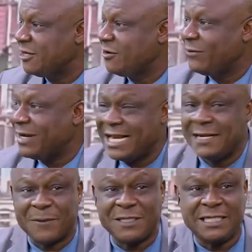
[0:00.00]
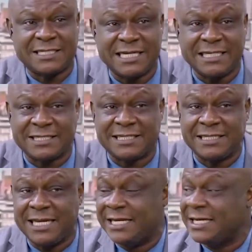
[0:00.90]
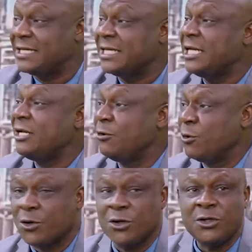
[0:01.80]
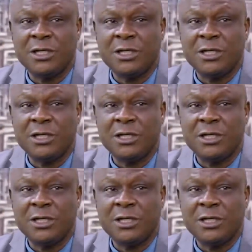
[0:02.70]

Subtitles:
We heard the president said yesterday that, look,